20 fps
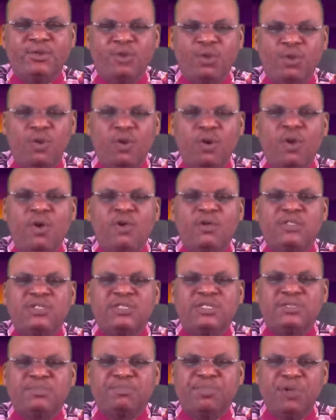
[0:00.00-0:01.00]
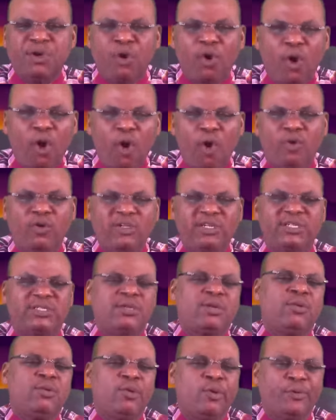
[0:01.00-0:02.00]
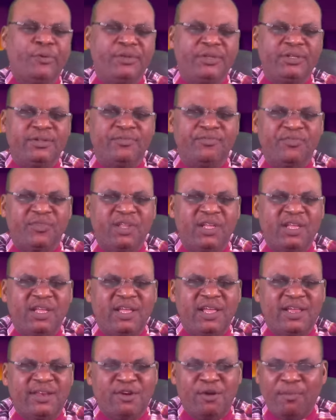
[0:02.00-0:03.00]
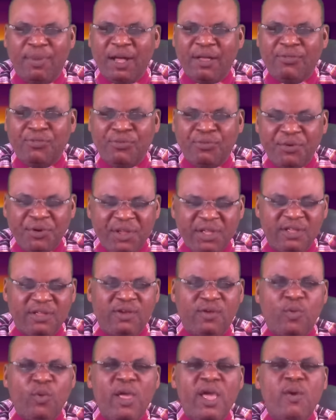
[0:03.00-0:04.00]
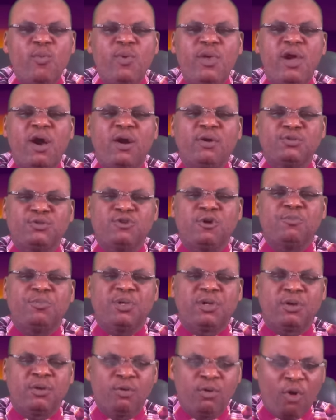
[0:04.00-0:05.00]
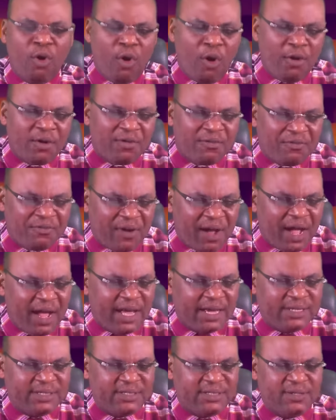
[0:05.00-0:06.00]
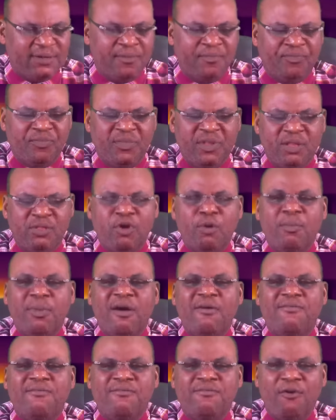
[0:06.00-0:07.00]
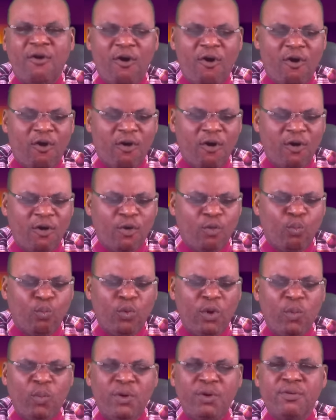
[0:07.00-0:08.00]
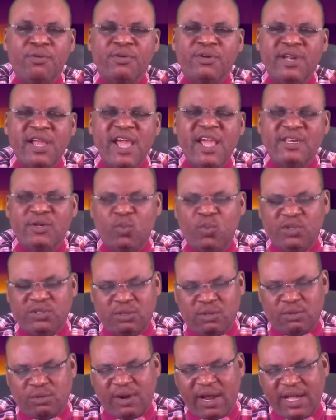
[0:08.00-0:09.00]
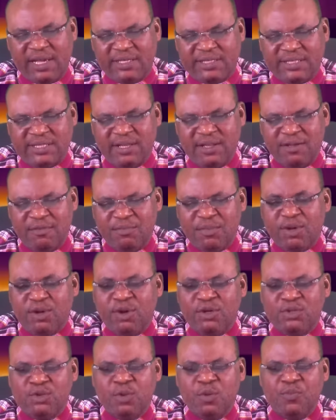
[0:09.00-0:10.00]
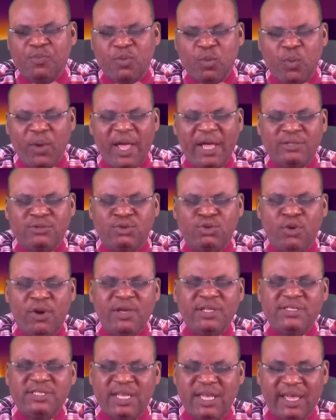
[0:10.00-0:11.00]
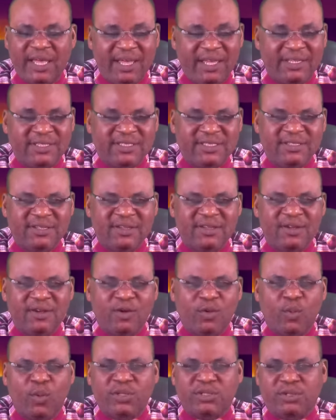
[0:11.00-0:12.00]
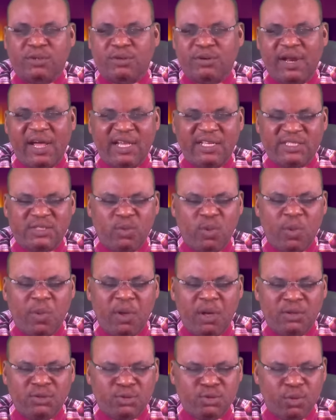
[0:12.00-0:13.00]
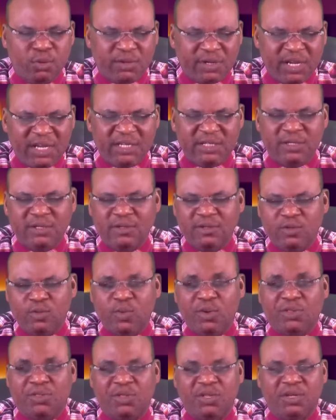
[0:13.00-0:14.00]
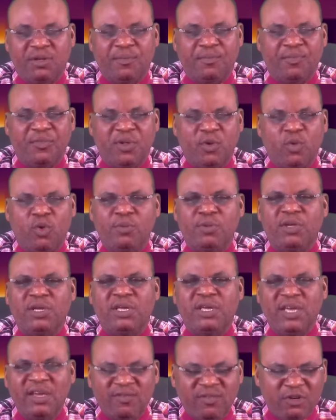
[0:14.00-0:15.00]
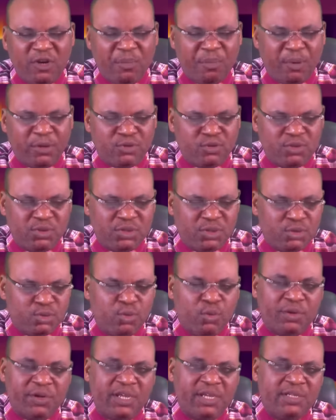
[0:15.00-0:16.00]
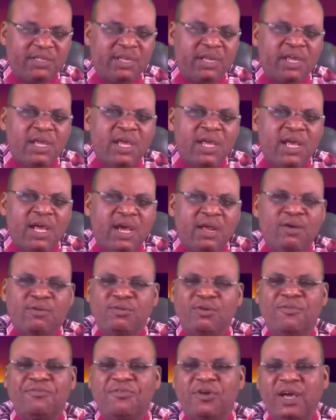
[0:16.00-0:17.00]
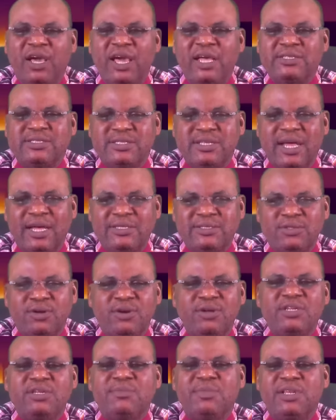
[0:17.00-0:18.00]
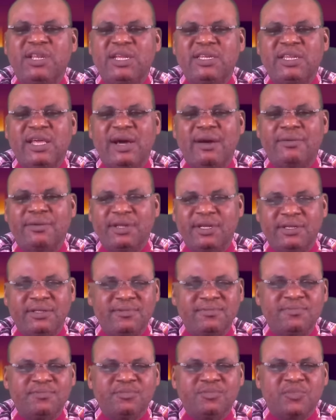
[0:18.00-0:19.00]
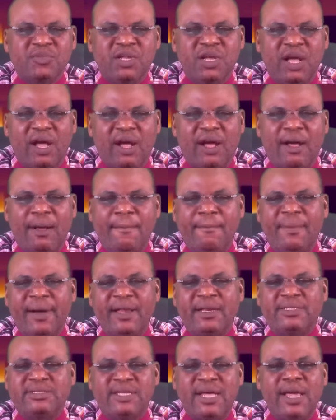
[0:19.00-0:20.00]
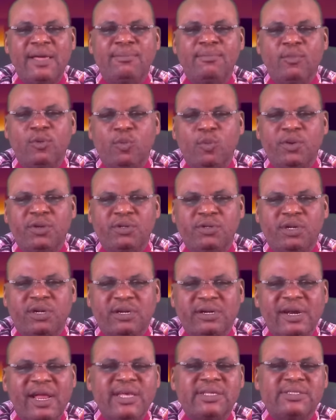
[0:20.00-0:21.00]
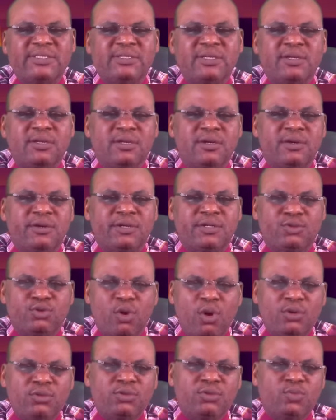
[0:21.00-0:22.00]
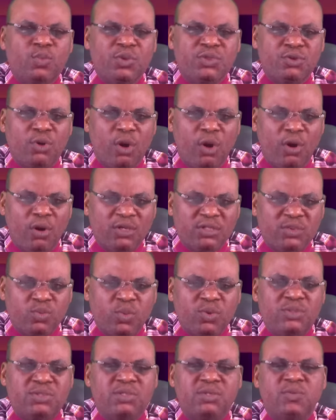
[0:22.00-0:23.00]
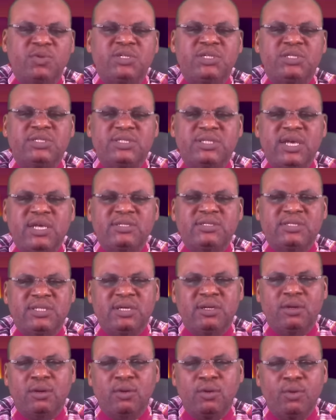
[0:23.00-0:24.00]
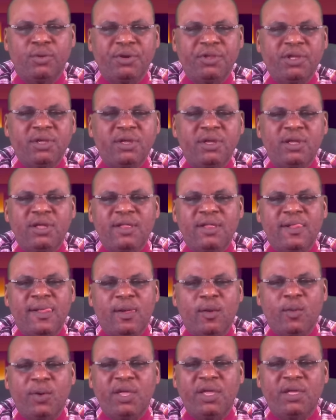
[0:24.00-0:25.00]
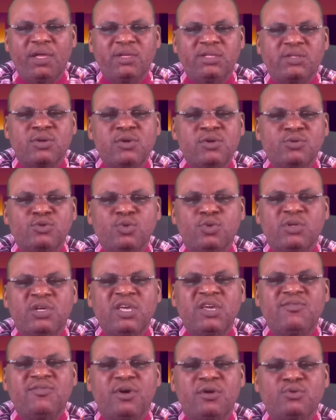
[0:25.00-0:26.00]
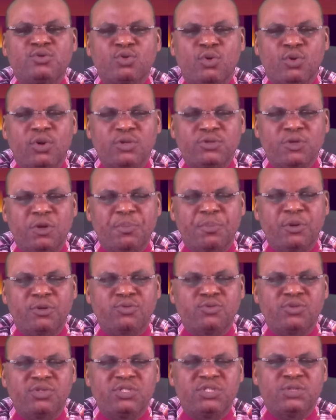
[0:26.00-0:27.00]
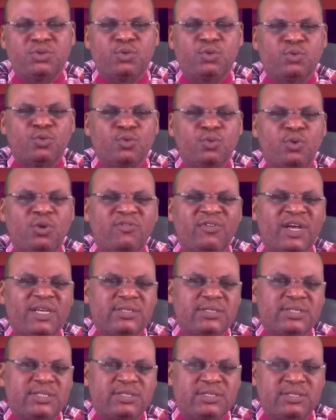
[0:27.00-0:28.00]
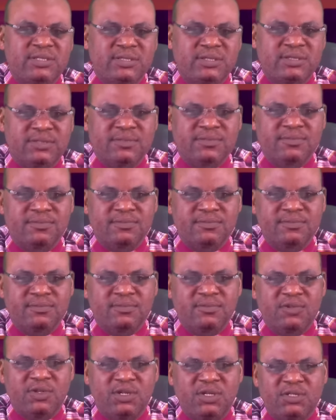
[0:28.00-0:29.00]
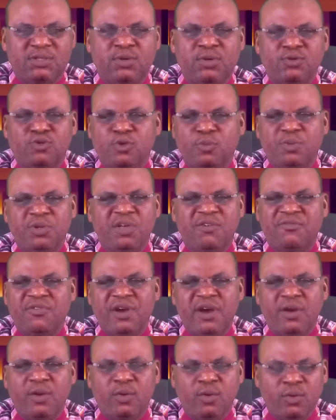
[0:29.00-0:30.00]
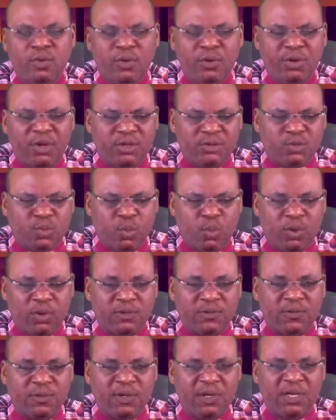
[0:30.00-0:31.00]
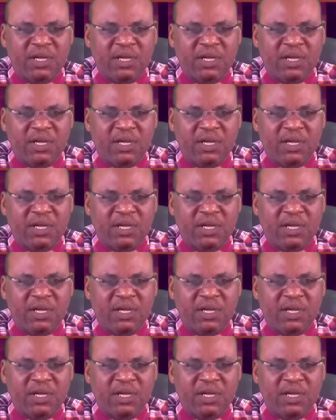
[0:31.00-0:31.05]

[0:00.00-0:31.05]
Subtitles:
to behold His glory. Number three, we will also be glorified. Number four, we will reign with Christ because we are joint heirs with Christ. We will also reign with him. We'll be given opportunity to reign. Don't forget that during the millennial reign, by the time Christ returns with us, with the saints in glory, he is going to give unto us opportunity to rule over cities. It's going to be a very glorious one.